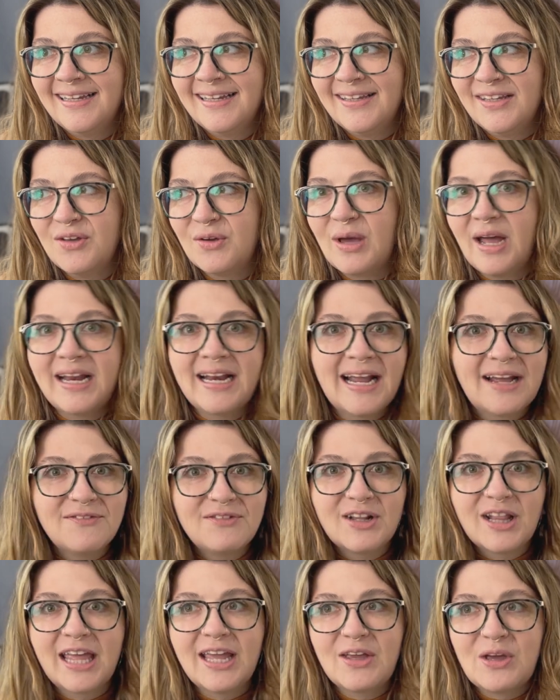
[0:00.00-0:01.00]
You kind of have
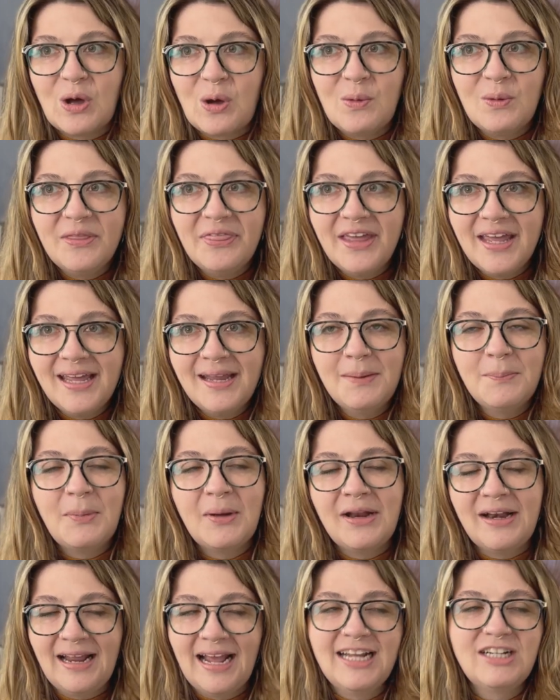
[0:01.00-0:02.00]
to like go with it.
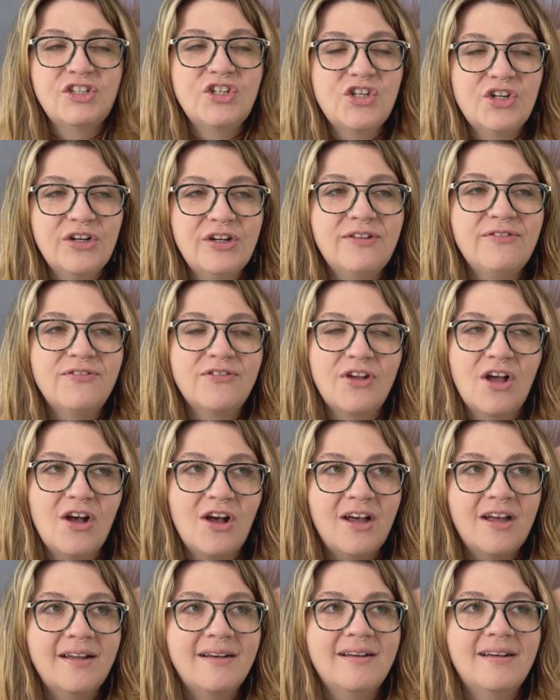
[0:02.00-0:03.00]
But I should have
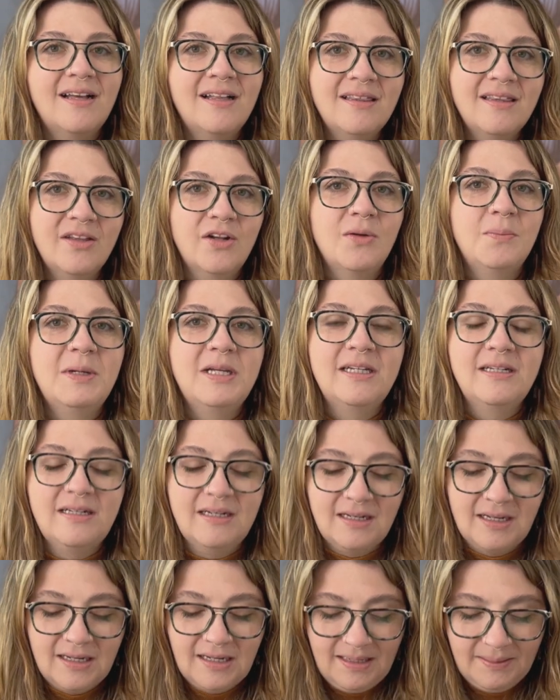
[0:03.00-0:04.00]
gone a little bit.
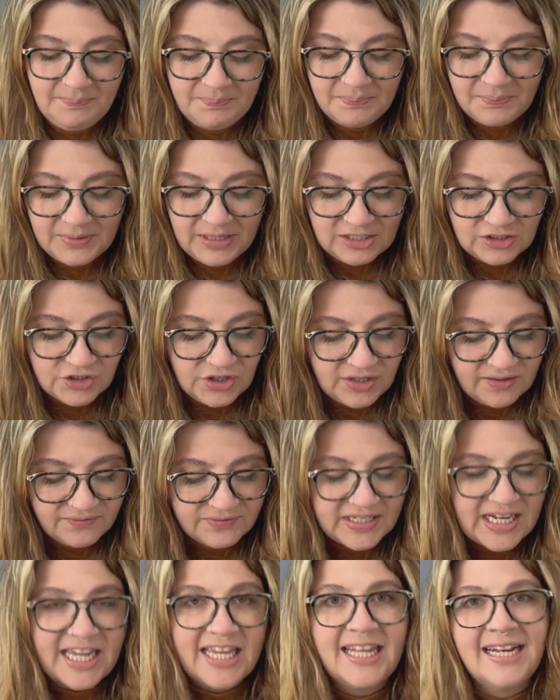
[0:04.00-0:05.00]
I should have
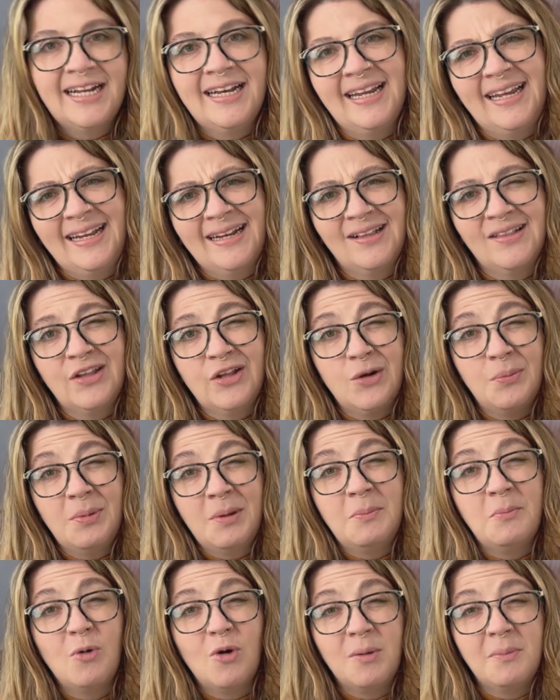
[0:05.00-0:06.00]
taken it in a little
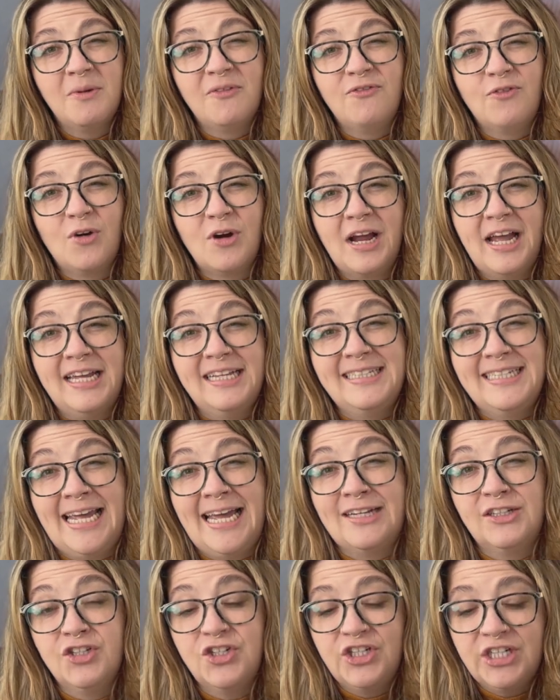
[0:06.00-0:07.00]
bit more before I
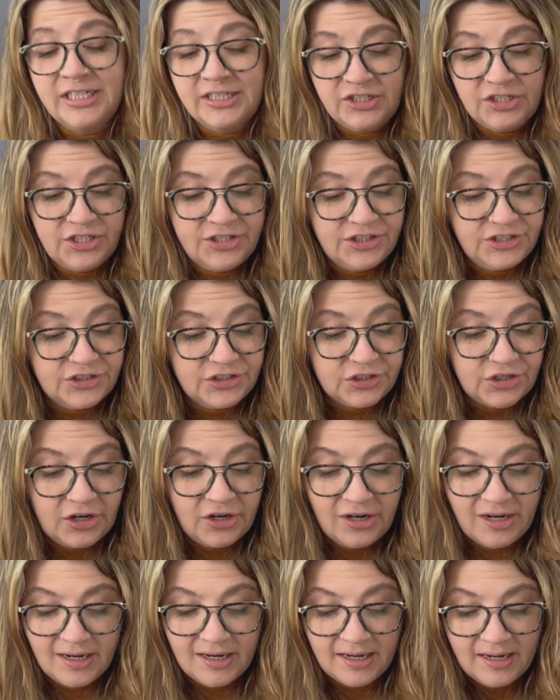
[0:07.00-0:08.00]
attached it to the
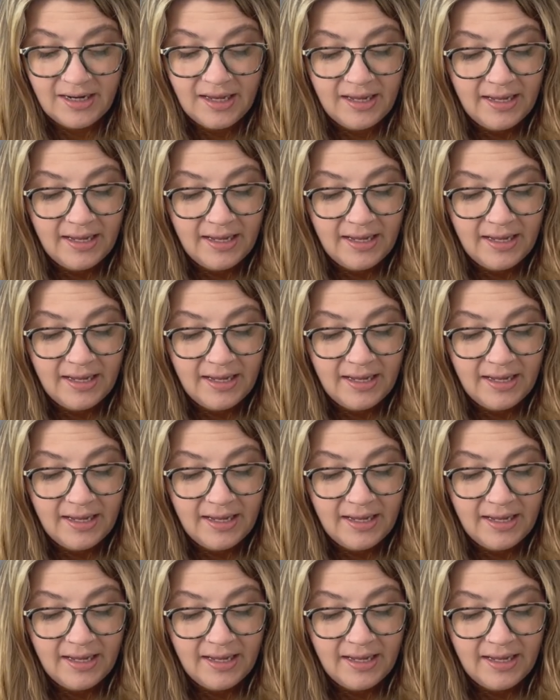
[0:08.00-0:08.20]
skirt.